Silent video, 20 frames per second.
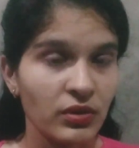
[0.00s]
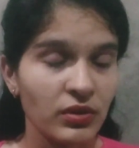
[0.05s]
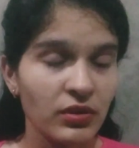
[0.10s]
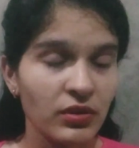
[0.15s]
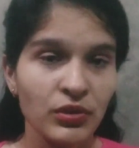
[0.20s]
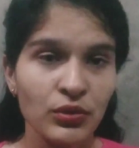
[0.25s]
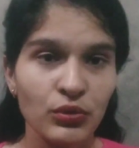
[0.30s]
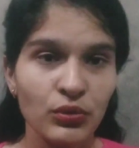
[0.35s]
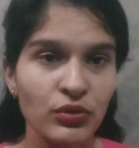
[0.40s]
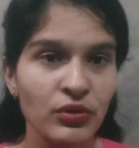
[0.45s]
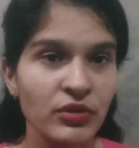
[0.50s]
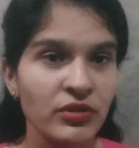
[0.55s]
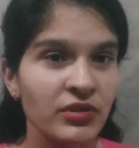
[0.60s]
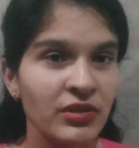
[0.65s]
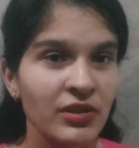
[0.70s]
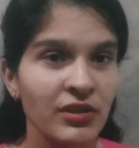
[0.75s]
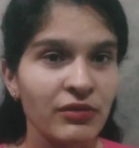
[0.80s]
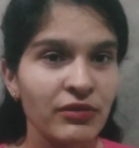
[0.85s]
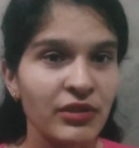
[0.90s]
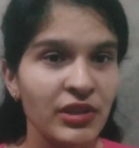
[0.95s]

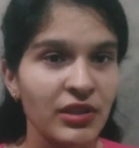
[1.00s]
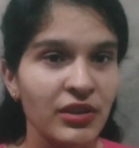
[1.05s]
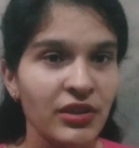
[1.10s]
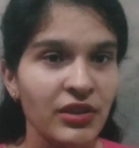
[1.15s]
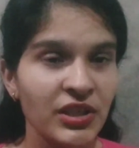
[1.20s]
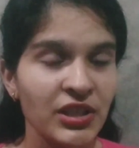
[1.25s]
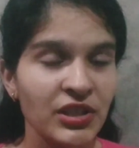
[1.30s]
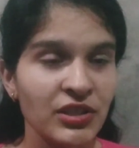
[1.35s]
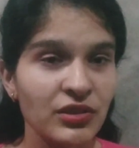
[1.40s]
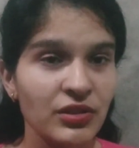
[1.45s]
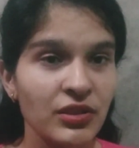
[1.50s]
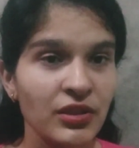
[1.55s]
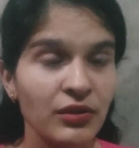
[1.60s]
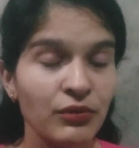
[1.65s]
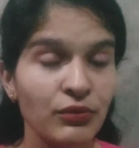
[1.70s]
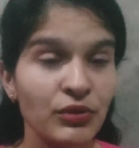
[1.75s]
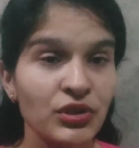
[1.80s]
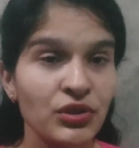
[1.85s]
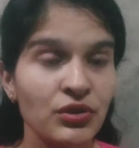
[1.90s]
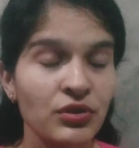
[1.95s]
yourself can arrange that
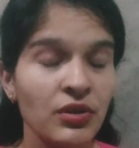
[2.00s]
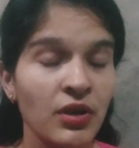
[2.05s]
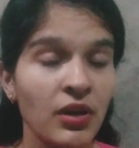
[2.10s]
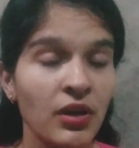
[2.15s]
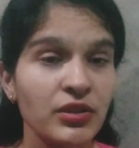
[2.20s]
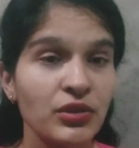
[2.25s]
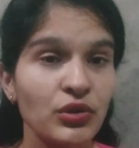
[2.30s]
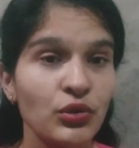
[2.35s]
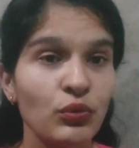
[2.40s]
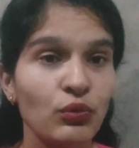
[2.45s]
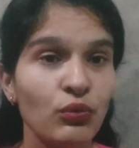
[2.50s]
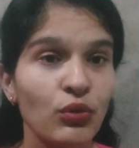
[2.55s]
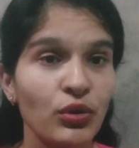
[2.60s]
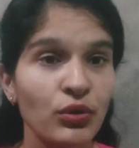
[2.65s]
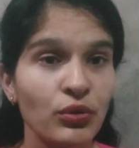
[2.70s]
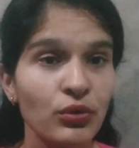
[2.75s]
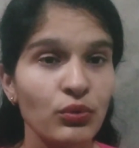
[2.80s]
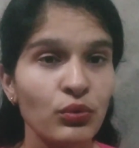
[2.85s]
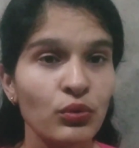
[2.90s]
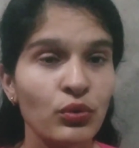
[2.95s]
which task you
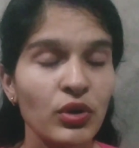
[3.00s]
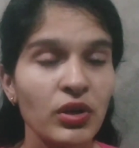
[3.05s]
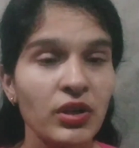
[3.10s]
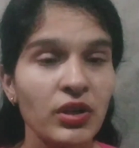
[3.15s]
want to